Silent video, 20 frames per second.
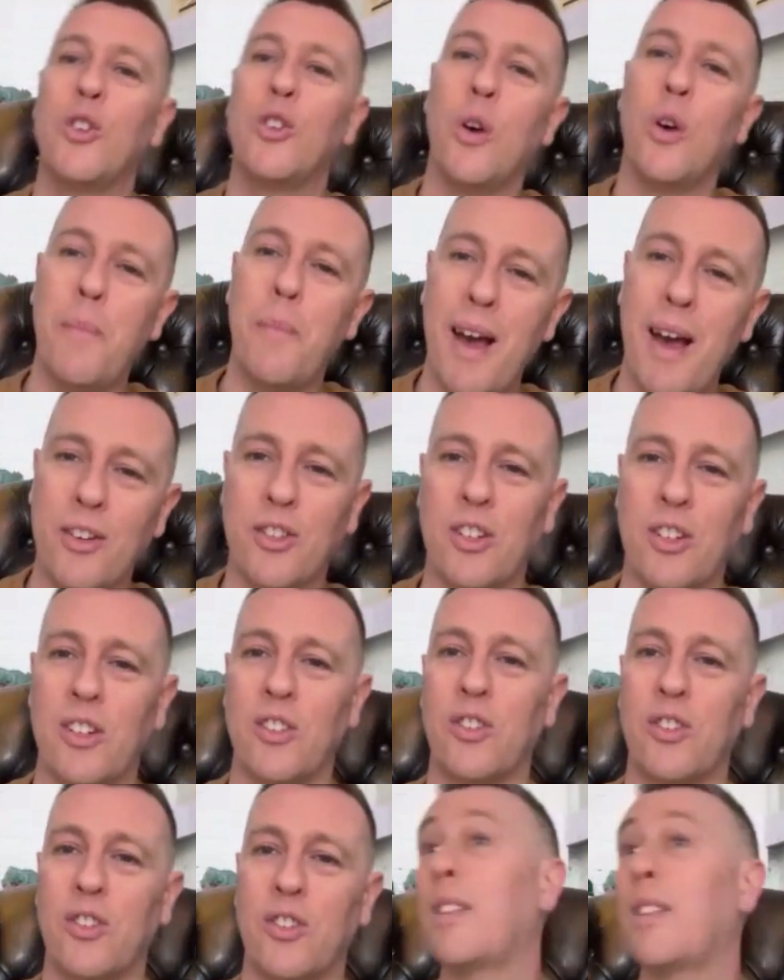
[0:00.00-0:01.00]
to a
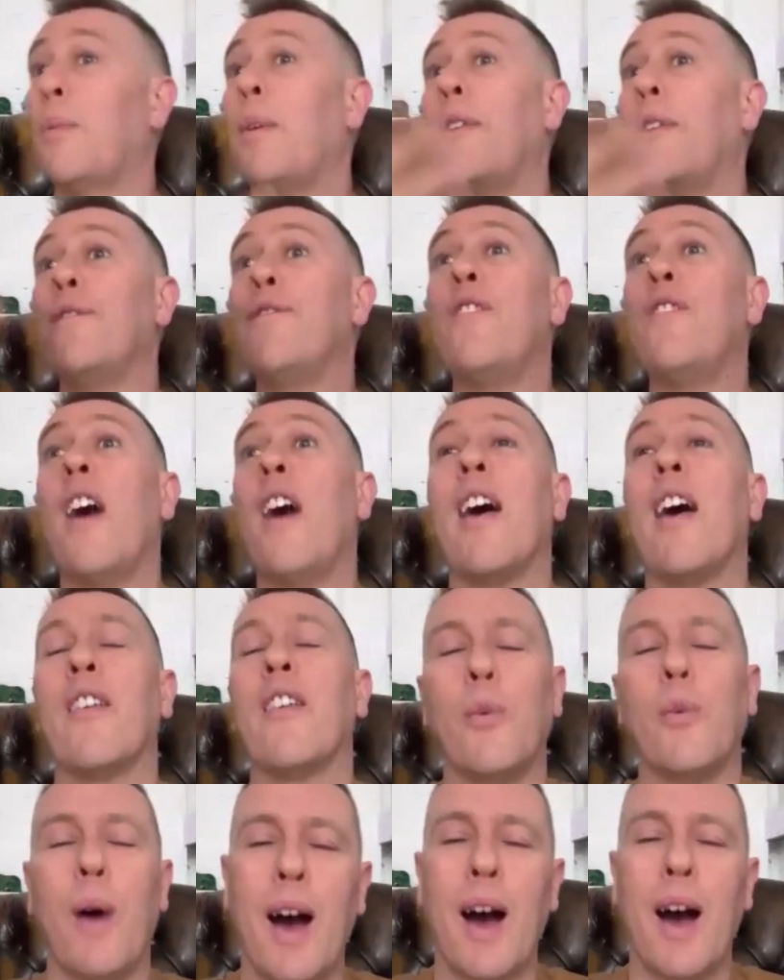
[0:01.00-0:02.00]
mountain, to someone
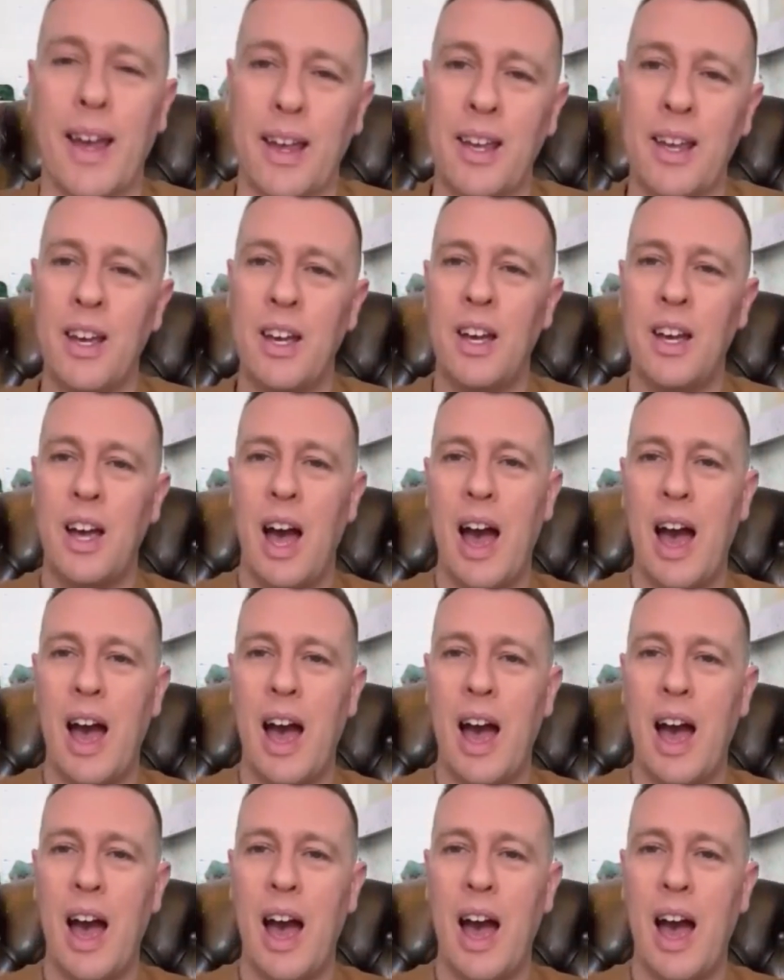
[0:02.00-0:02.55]
far away,